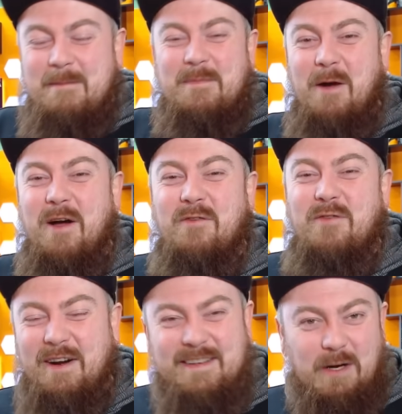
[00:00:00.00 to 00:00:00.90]

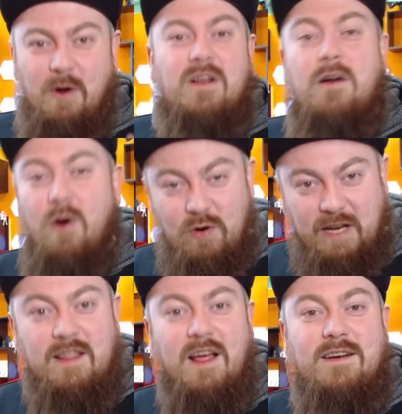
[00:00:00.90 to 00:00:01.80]
However, you know,
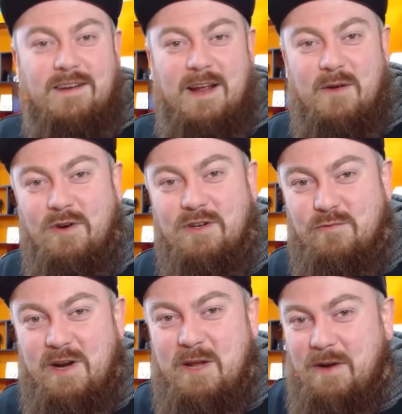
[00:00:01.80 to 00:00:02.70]
okay then, it
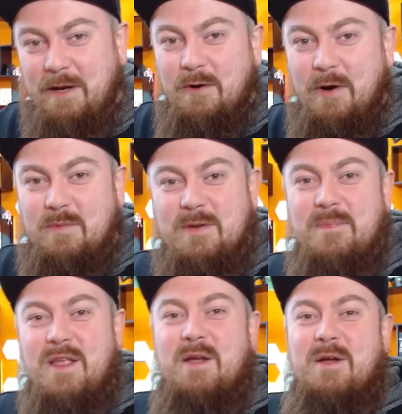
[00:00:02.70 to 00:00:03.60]
wasn't right-wing groups,
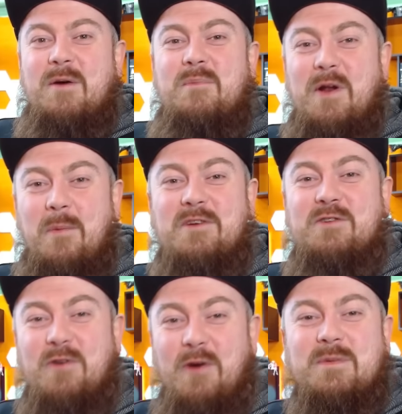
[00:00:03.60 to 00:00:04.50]
but it
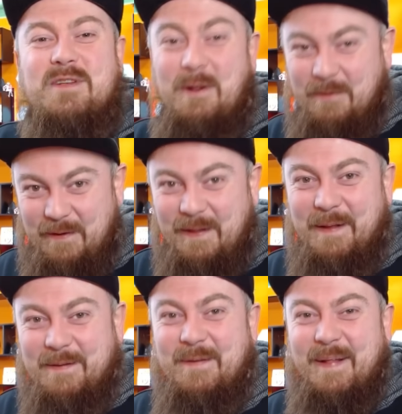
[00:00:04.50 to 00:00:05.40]
was groups that
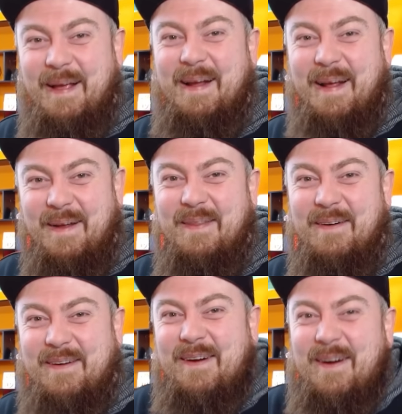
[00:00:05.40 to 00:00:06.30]
really don't like
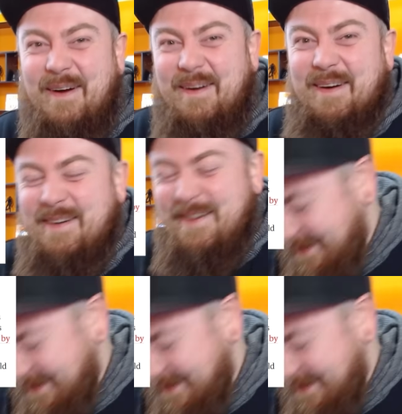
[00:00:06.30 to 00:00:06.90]
another group.